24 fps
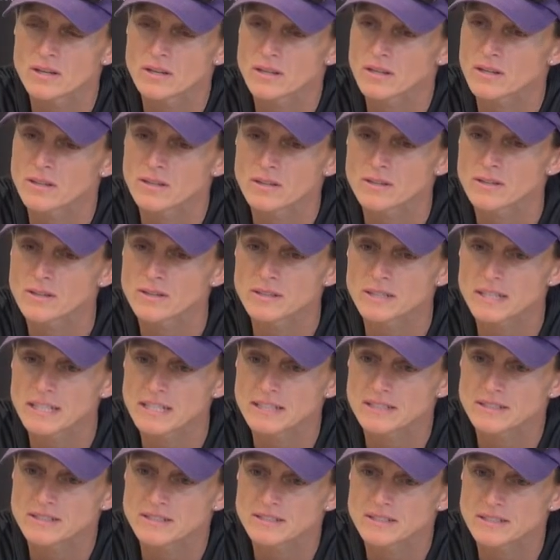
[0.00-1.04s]
You know,
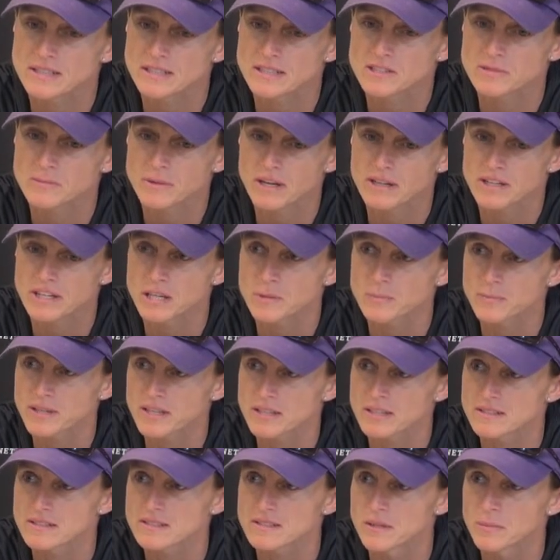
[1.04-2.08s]
it's it's about keeping
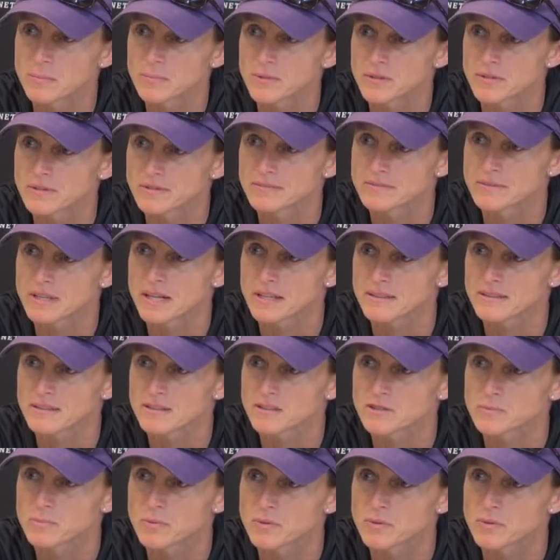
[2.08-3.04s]
it simple at this